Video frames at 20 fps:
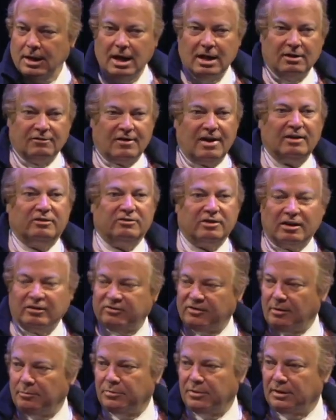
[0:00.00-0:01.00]
And if I
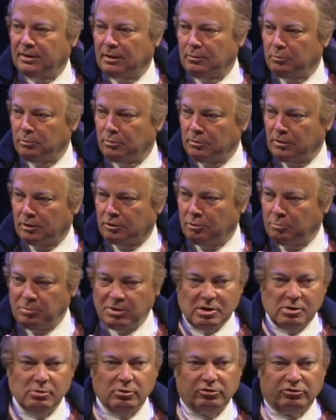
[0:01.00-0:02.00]
said something that could
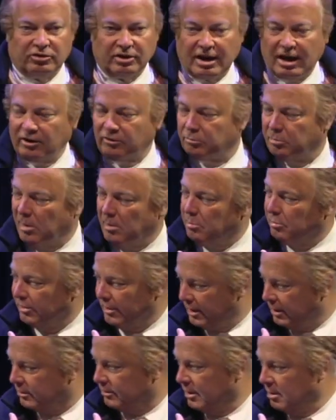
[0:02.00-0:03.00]
be used against me
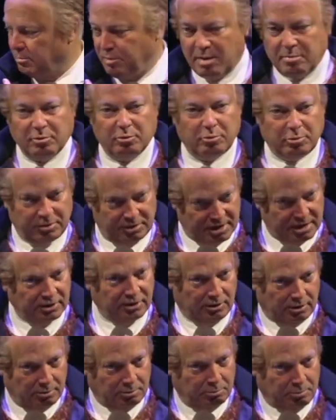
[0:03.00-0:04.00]
politically, people would
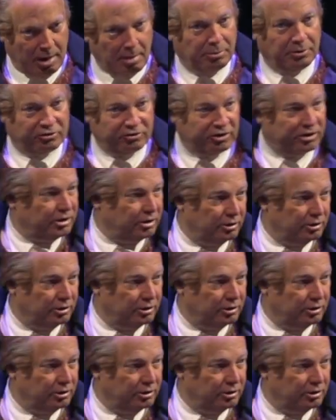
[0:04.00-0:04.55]
then publish it